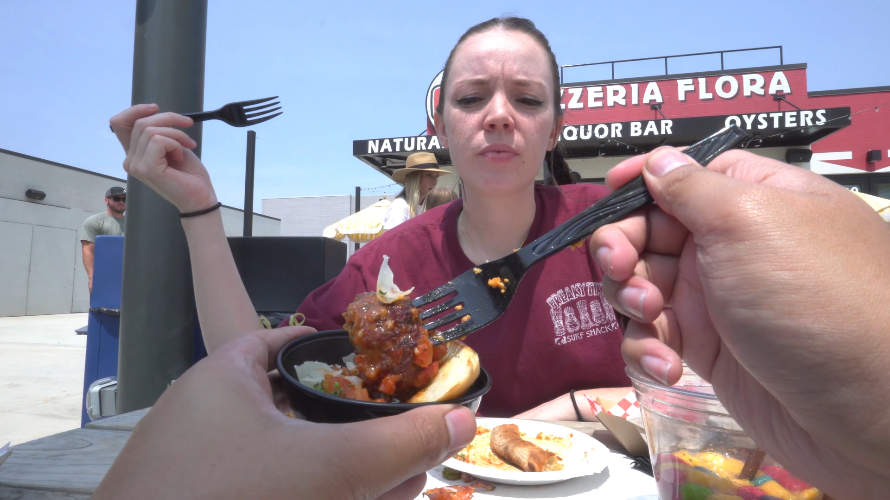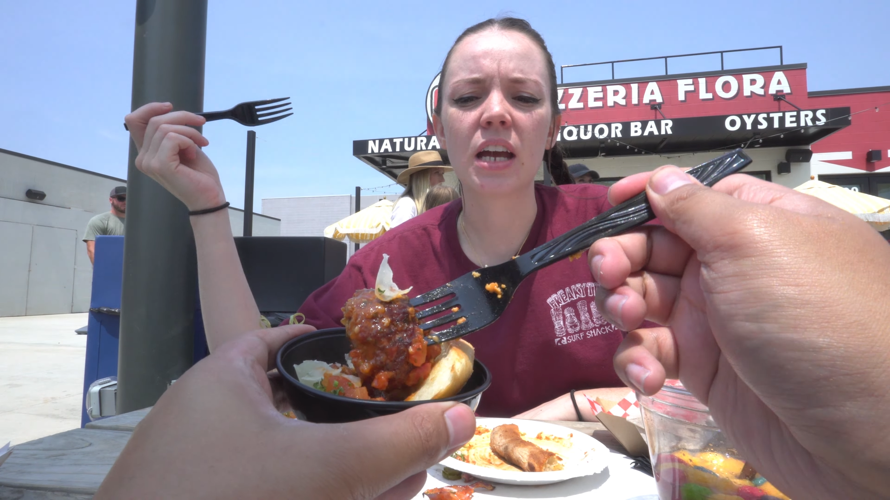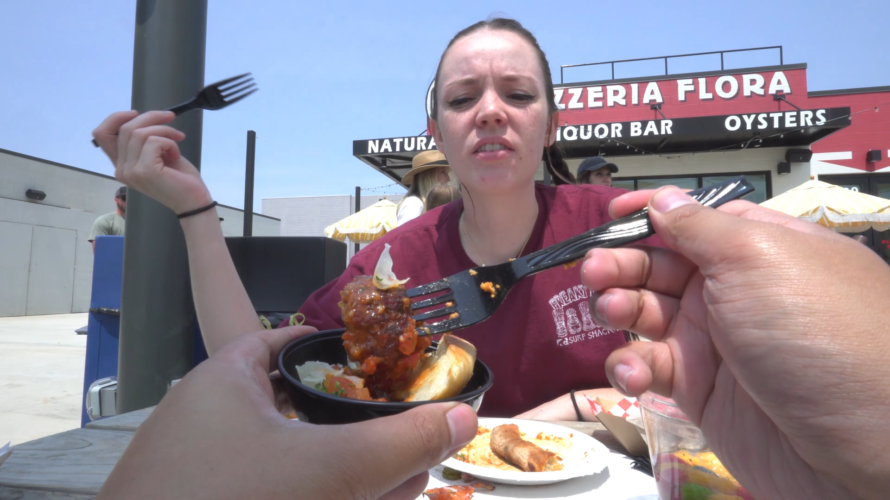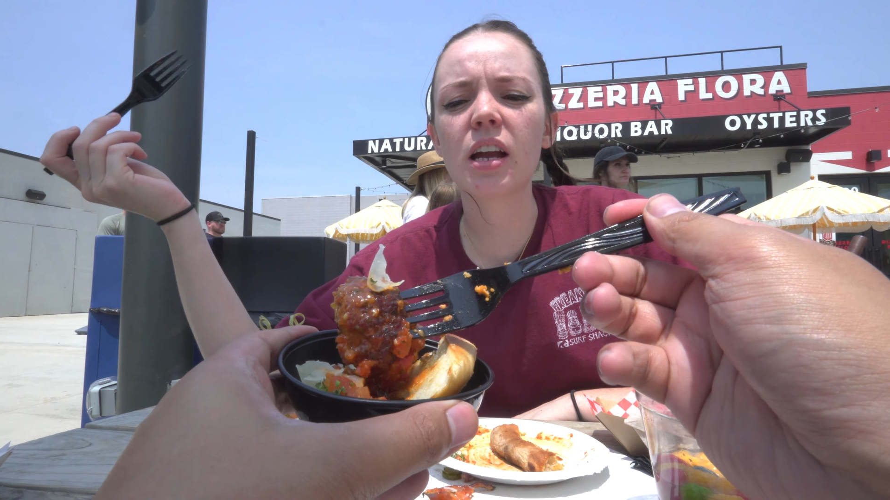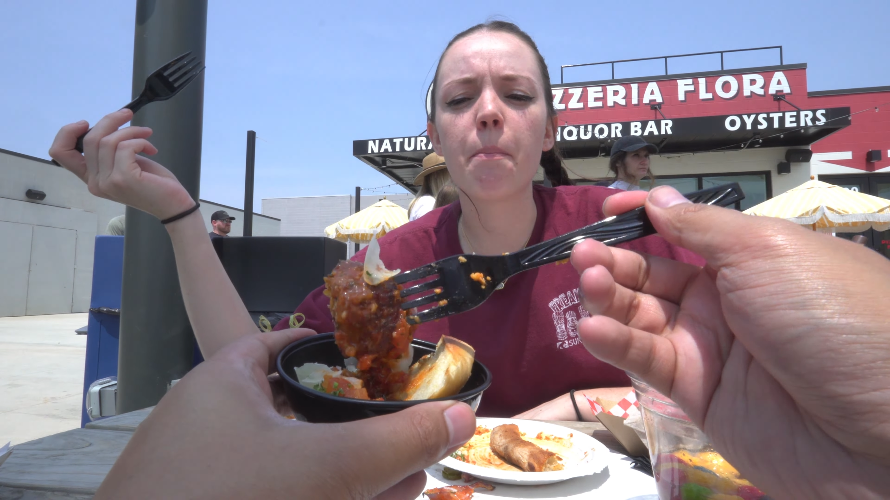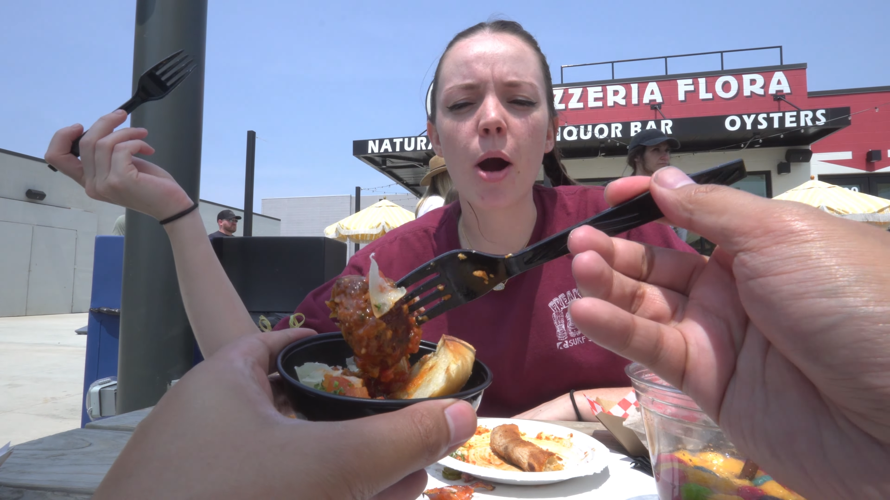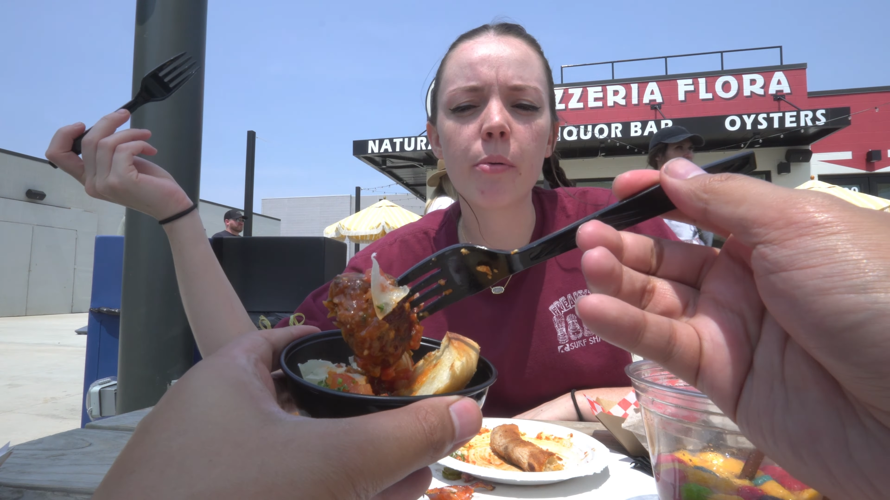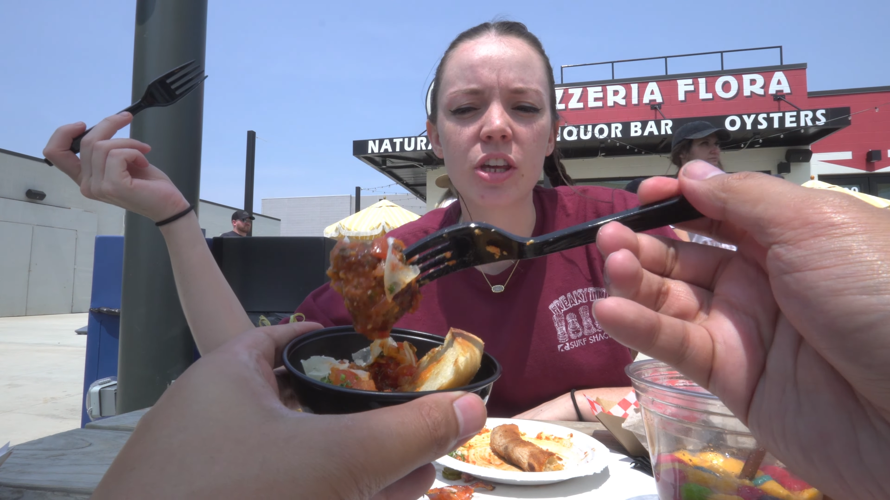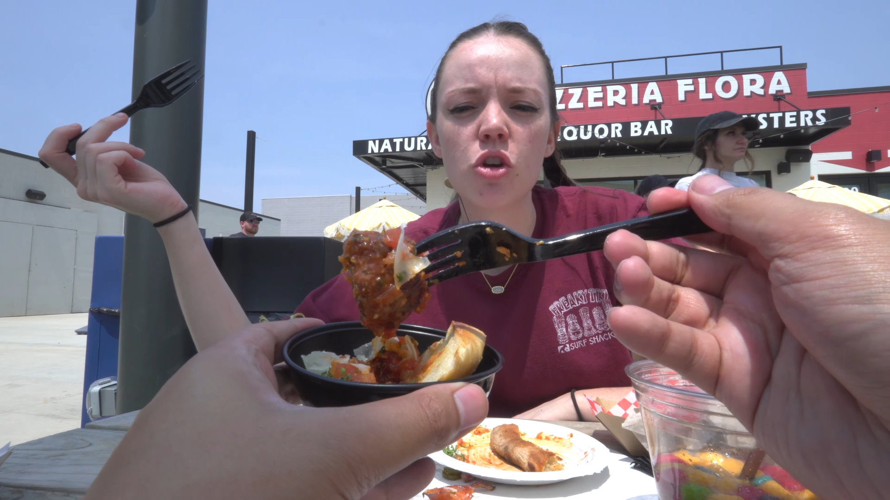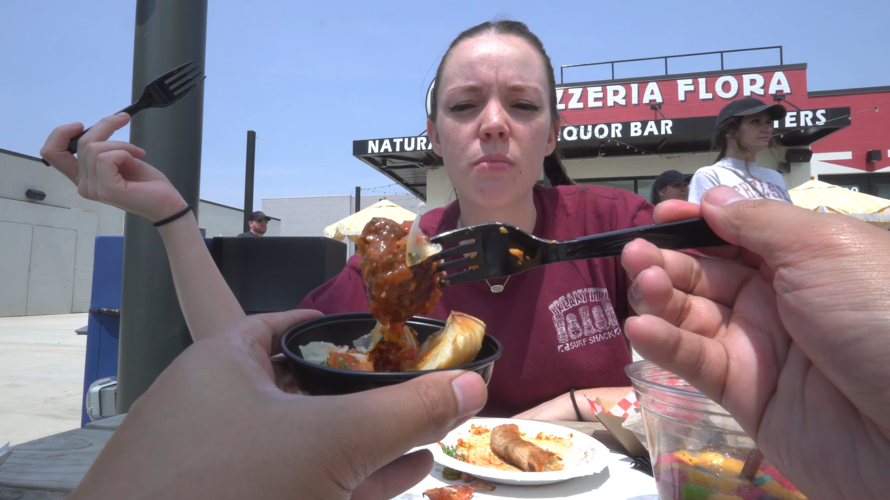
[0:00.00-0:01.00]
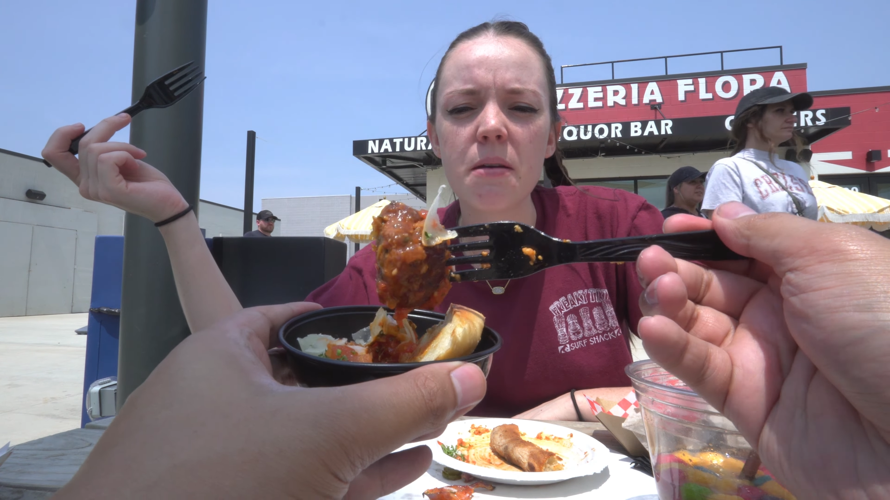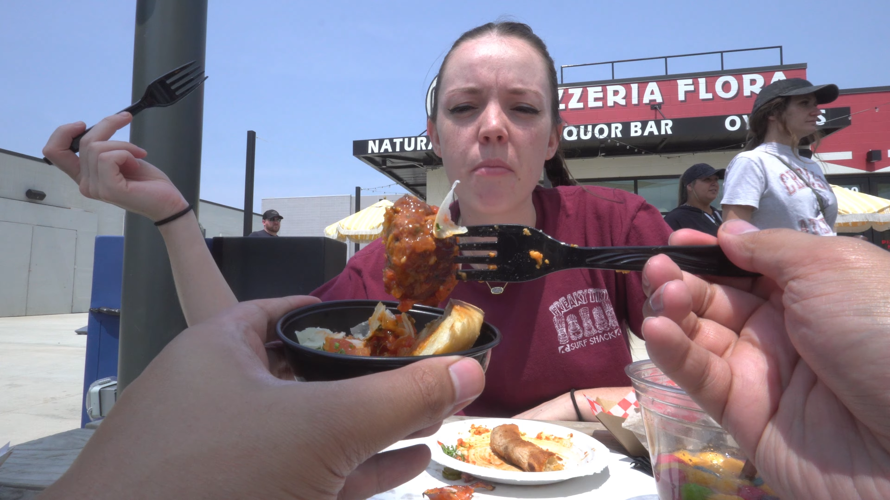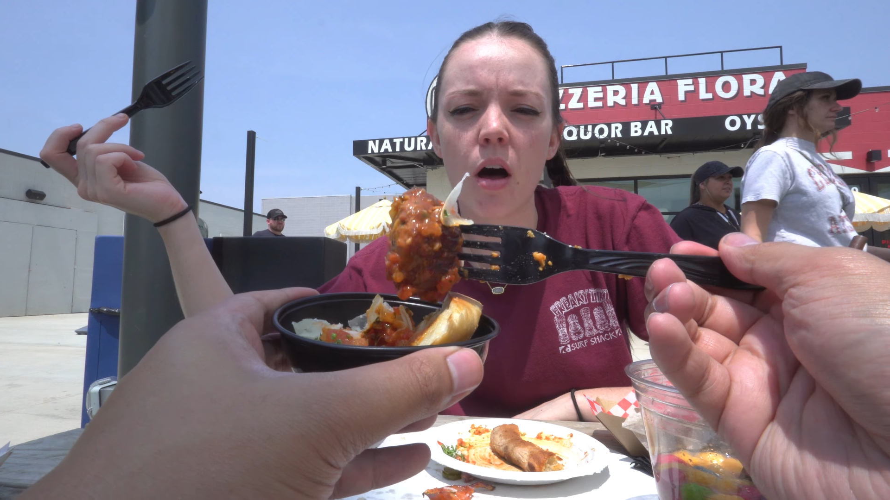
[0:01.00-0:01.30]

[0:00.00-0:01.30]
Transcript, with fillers: of us liked the smoky